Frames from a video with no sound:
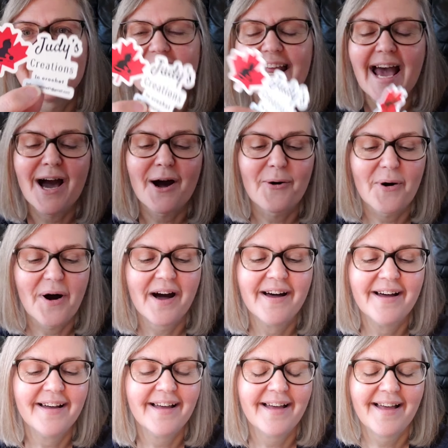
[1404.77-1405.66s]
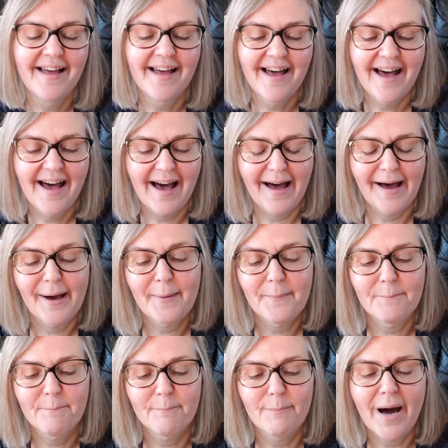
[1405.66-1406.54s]
Now,
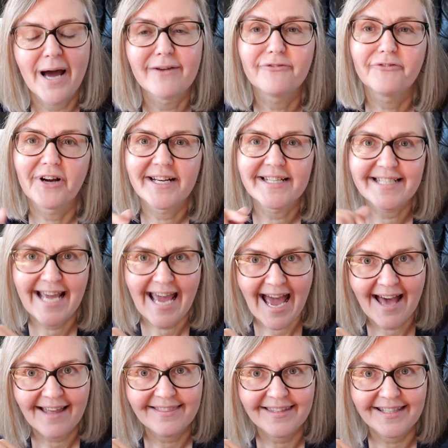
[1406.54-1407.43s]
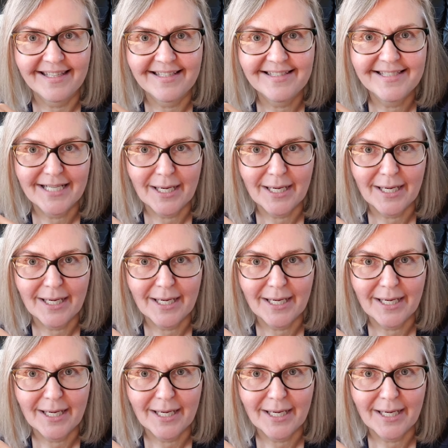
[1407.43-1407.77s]
my friend Kathy